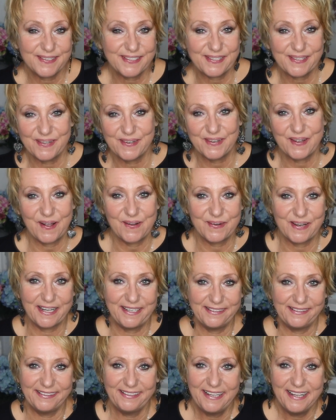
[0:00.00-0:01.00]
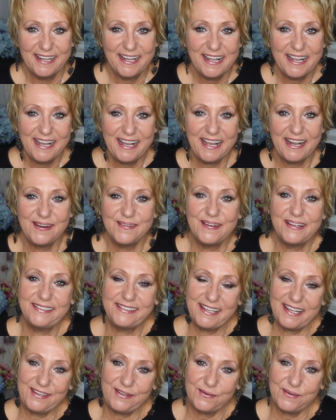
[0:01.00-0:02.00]
Slow going.
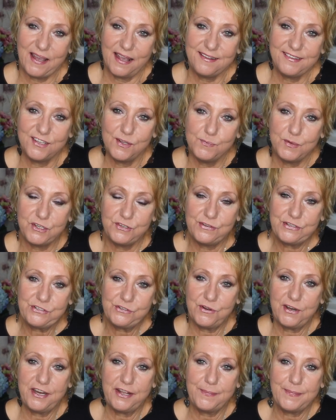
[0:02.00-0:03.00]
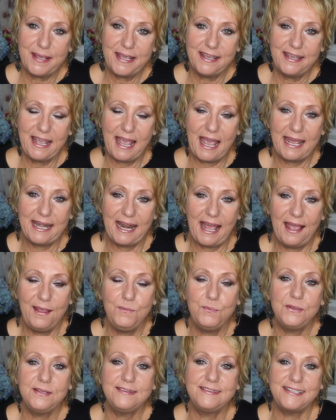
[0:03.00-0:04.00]
Anyways, thank you guys so much for joining me and
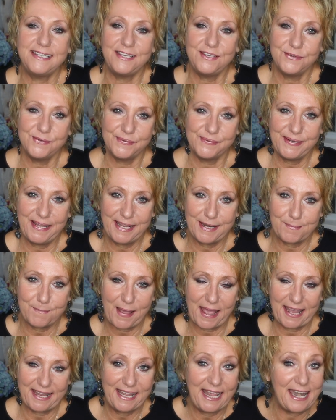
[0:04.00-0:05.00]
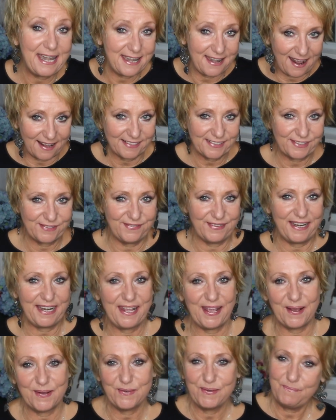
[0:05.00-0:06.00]
I will see you in my next
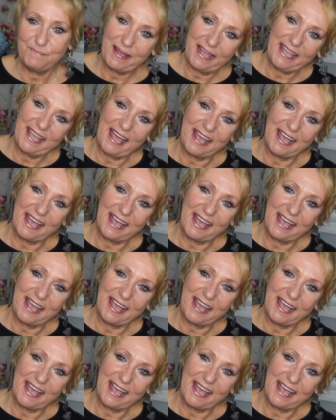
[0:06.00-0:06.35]
video. Bye